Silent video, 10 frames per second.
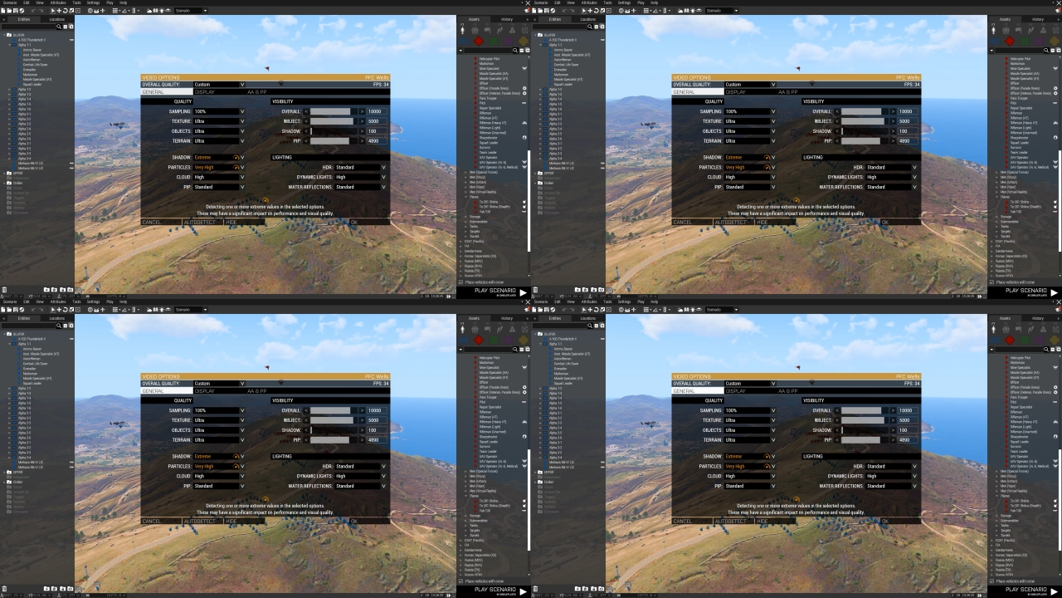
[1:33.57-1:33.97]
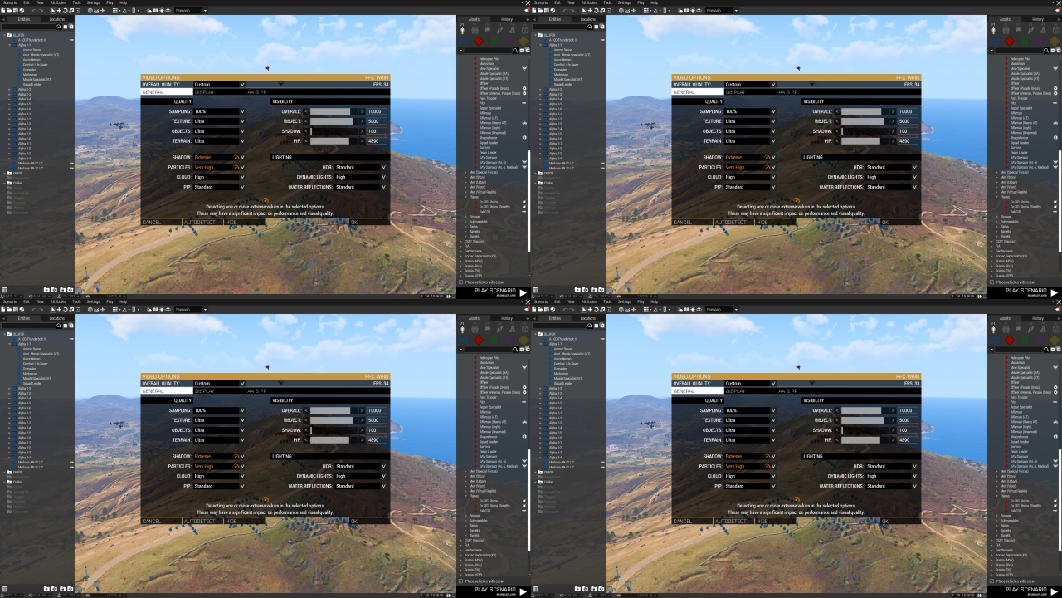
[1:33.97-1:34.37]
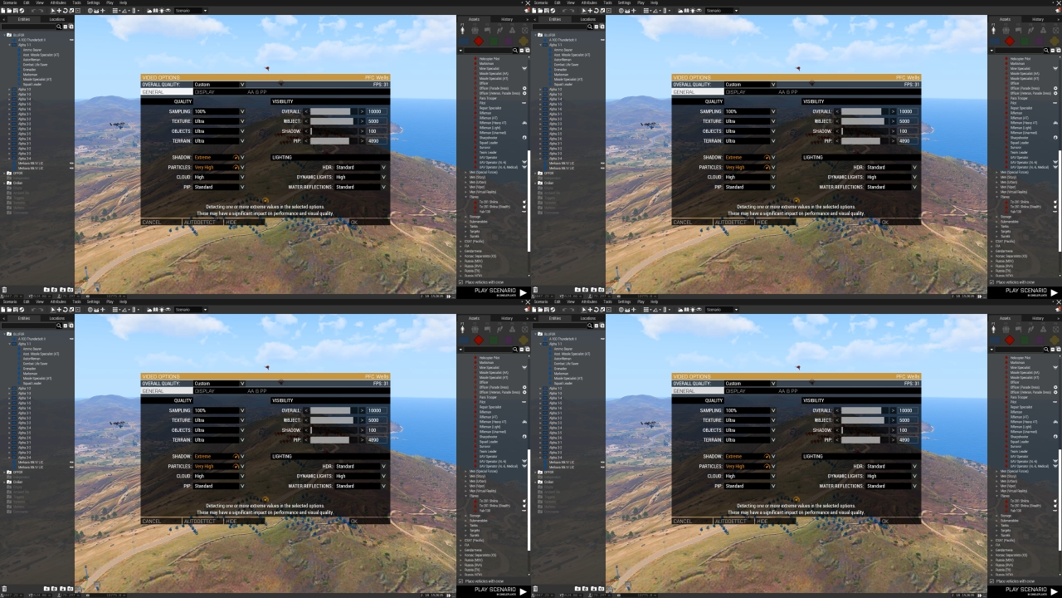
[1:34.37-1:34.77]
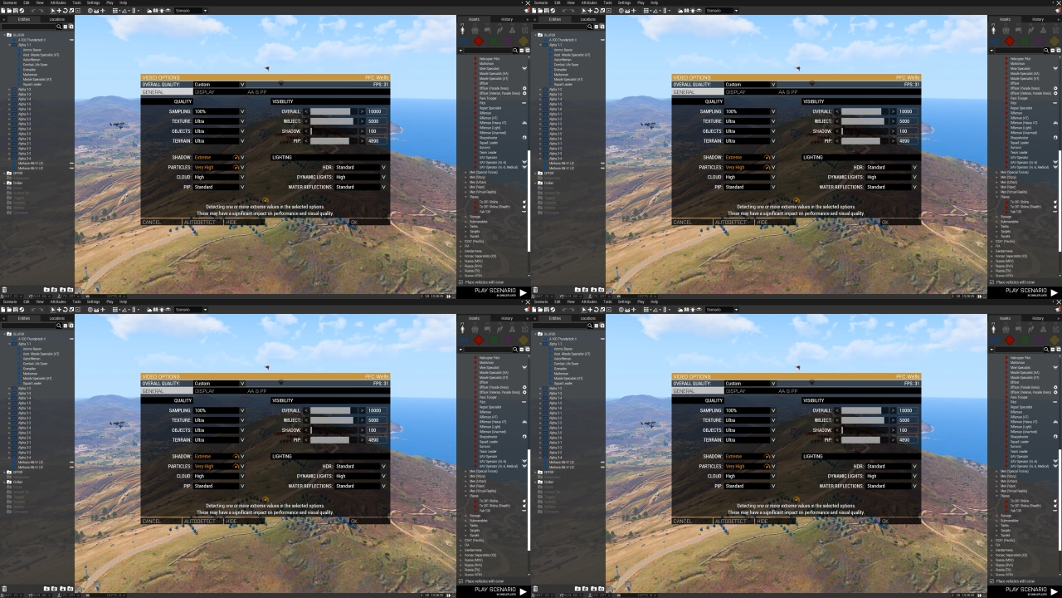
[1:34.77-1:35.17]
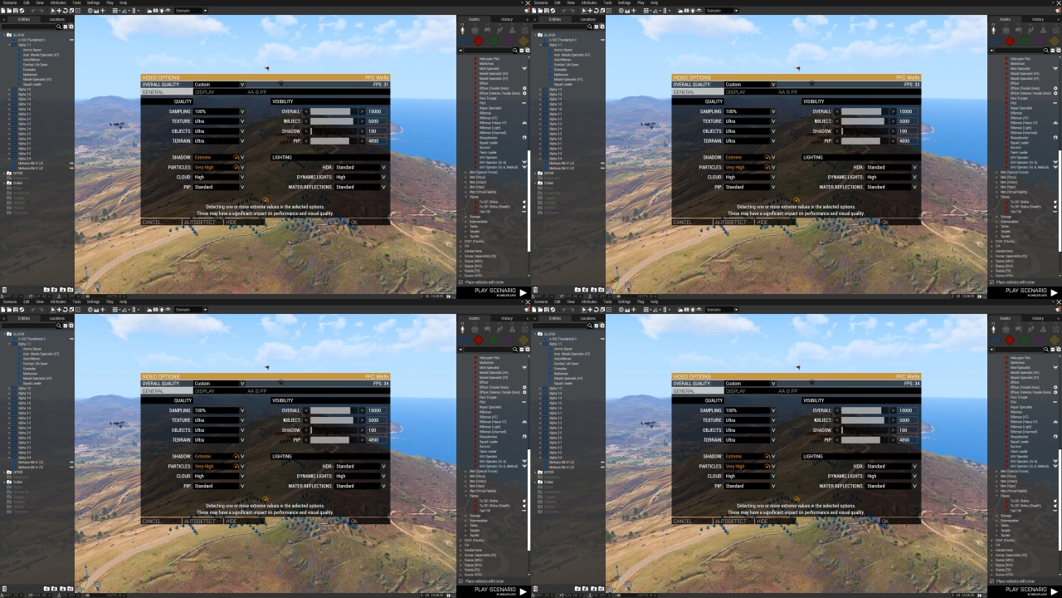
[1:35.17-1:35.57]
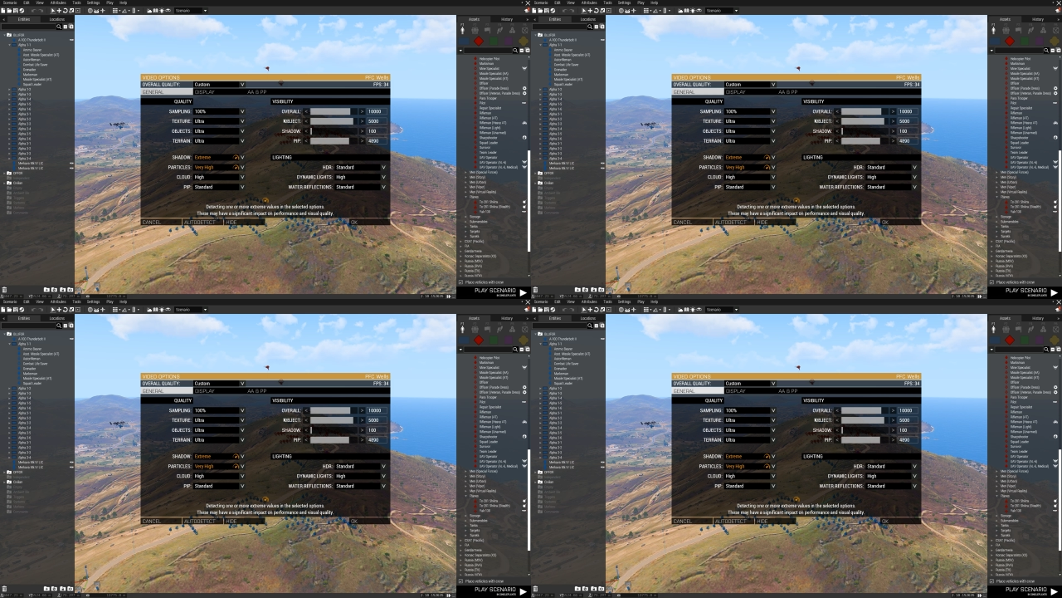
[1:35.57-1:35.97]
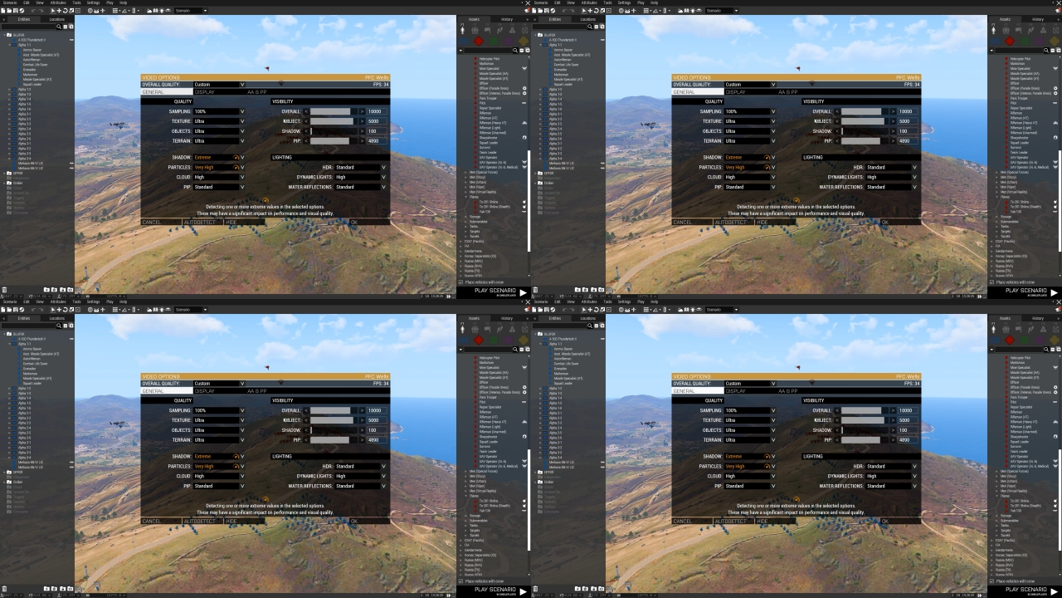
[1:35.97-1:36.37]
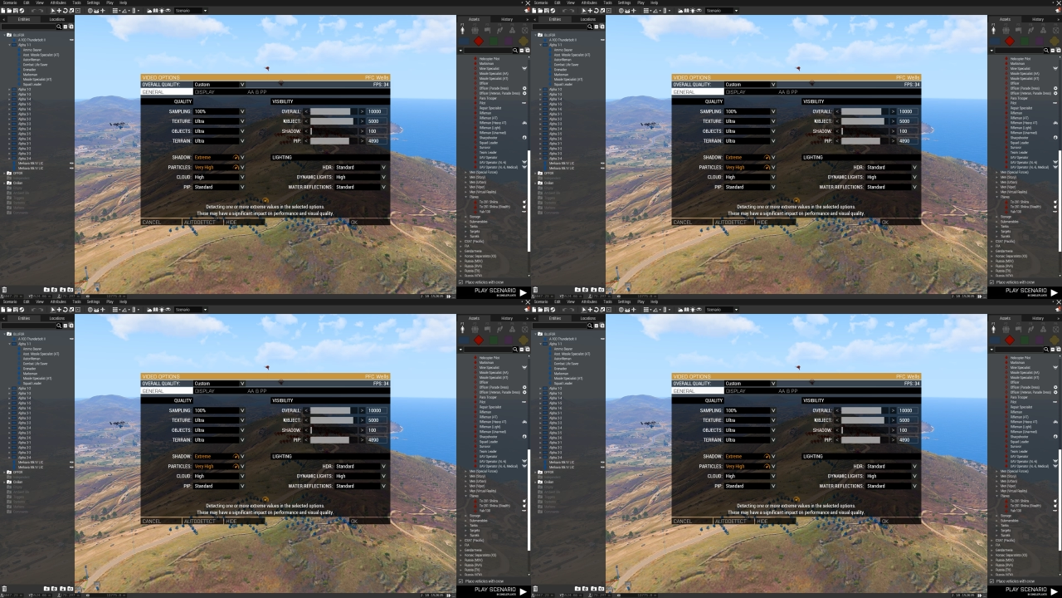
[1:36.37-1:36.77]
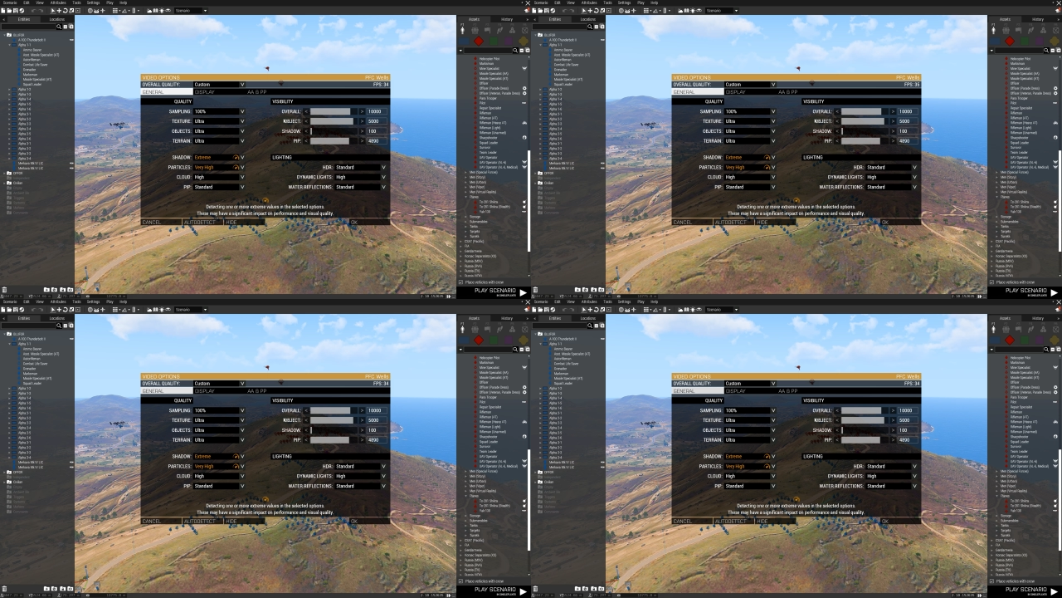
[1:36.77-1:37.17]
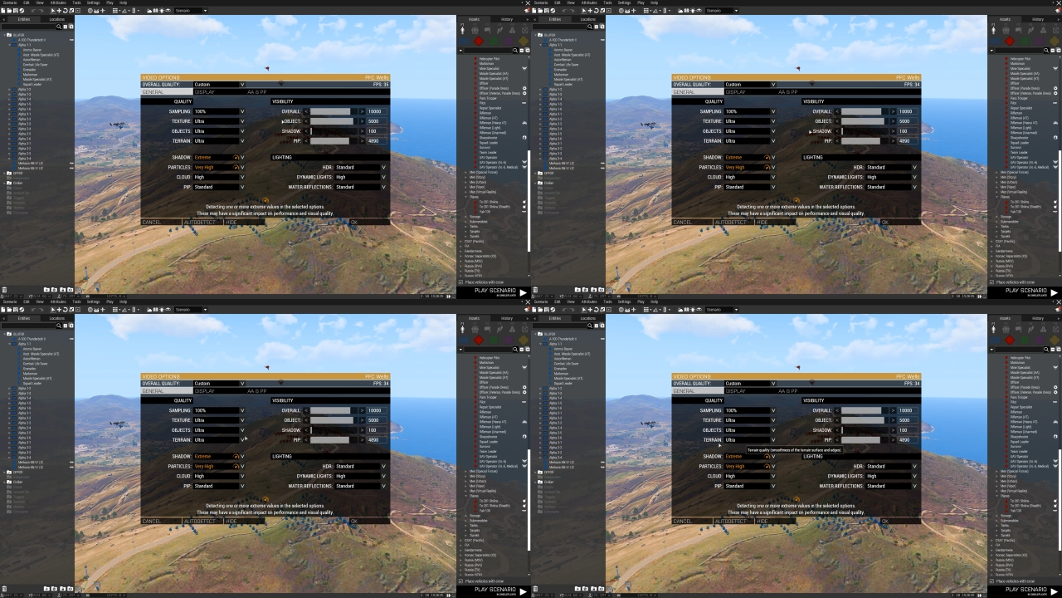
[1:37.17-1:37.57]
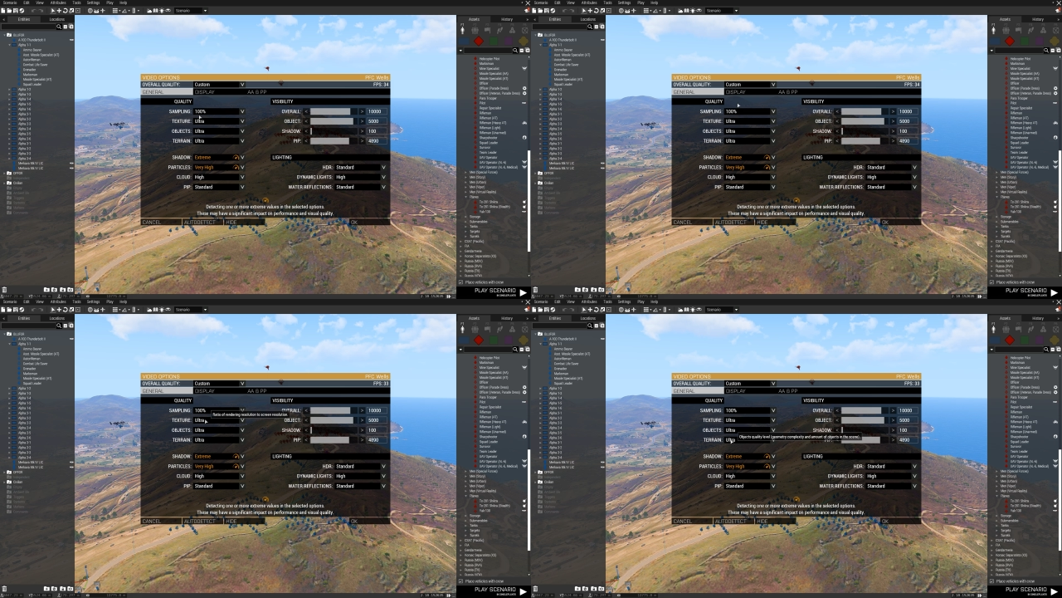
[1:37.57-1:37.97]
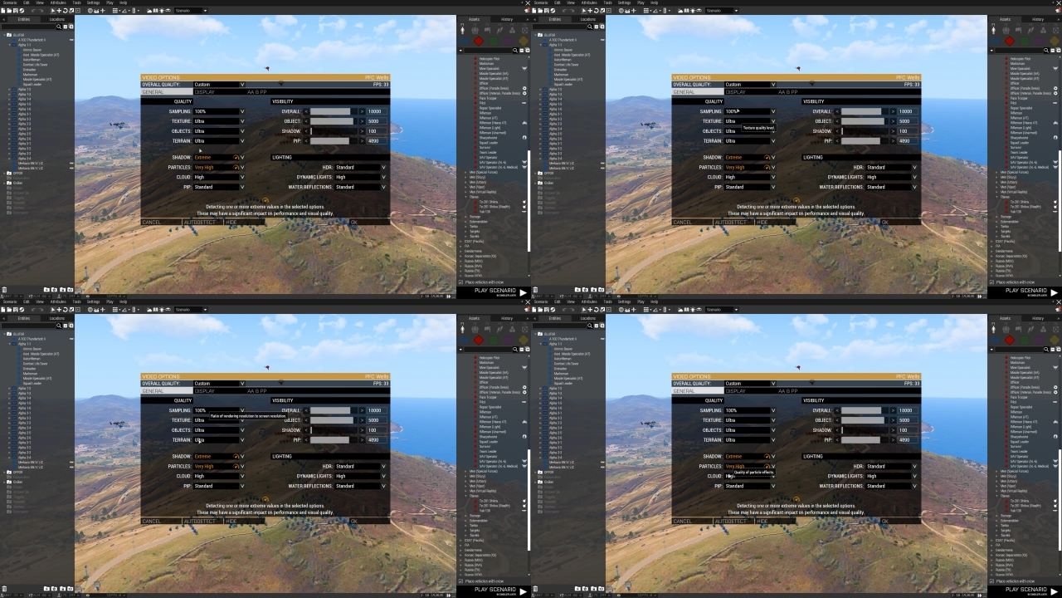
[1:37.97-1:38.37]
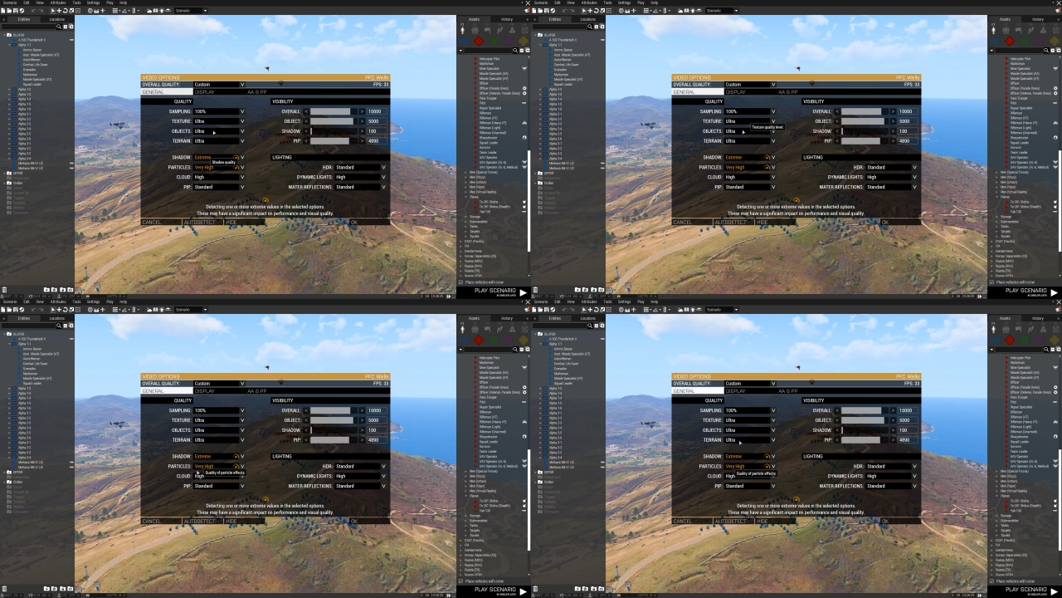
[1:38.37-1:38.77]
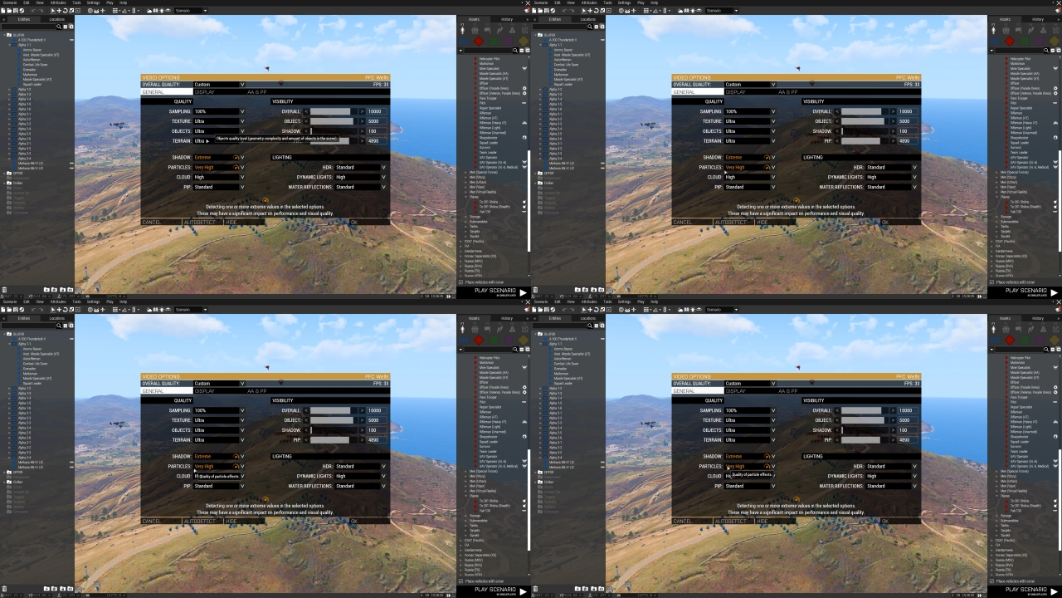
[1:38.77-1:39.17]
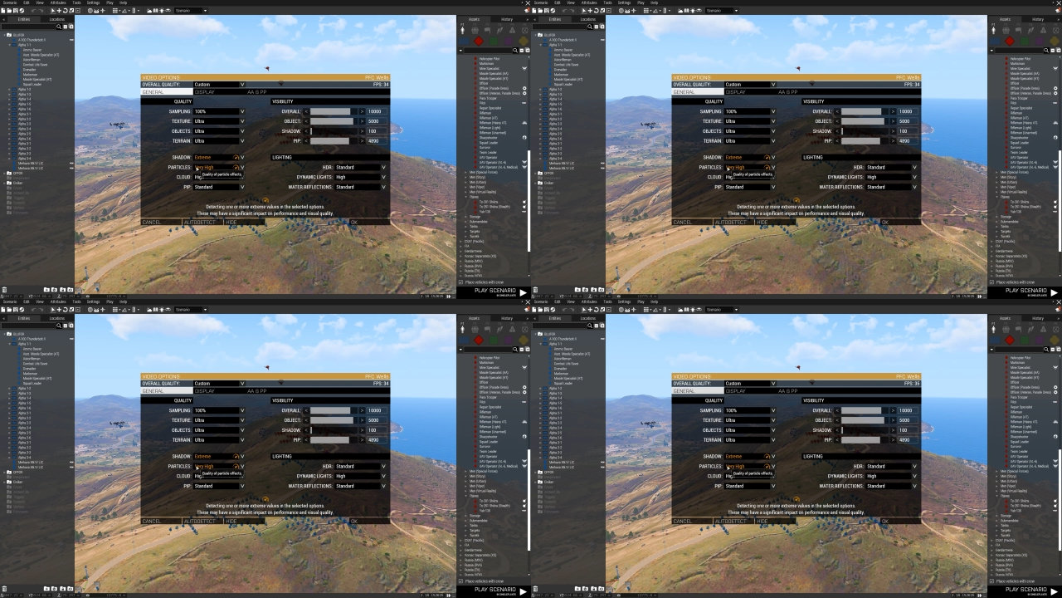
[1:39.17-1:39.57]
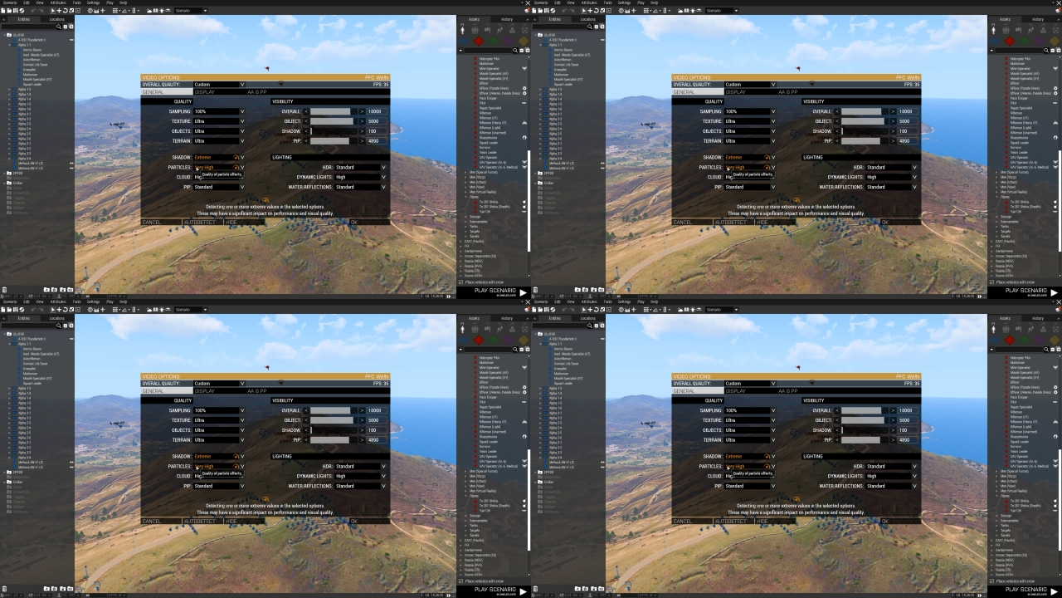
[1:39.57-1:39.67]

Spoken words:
[unreadable: no face in view]